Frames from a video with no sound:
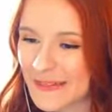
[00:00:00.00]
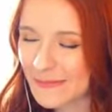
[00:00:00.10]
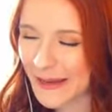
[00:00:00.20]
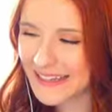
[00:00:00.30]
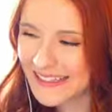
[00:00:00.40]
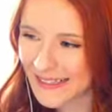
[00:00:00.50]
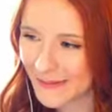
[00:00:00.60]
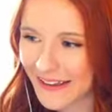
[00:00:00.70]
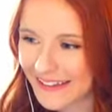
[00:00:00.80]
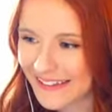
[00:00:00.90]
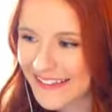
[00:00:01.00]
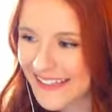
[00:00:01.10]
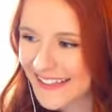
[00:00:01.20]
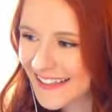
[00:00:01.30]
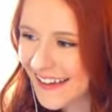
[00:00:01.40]
spicy
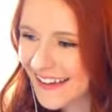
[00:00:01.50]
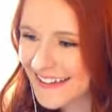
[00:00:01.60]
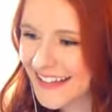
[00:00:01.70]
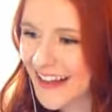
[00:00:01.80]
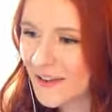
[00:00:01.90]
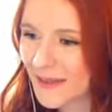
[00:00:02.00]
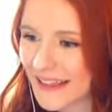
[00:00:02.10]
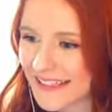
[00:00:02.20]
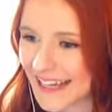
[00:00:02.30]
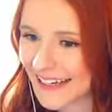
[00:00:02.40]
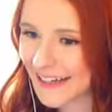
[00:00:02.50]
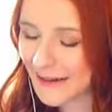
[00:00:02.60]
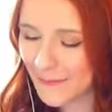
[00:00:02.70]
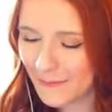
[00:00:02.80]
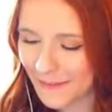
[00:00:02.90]
ones. That'll be exciting.